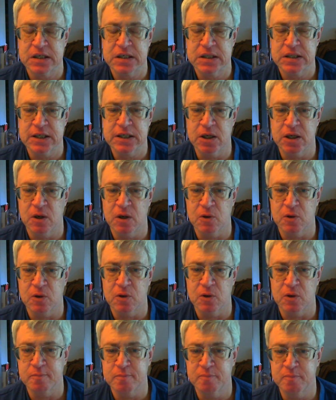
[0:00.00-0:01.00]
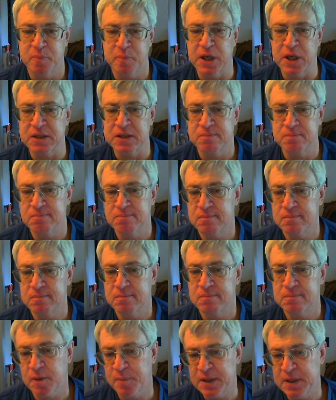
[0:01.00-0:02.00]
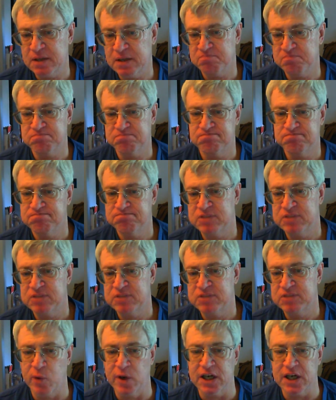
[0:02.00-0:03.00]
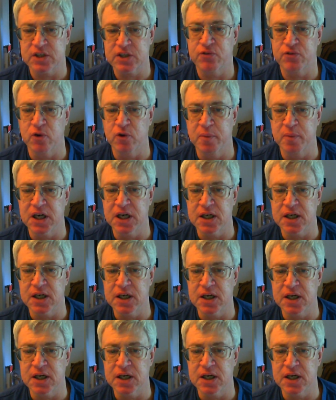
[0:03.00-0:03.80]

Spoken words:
you know, but let me digress for a minute.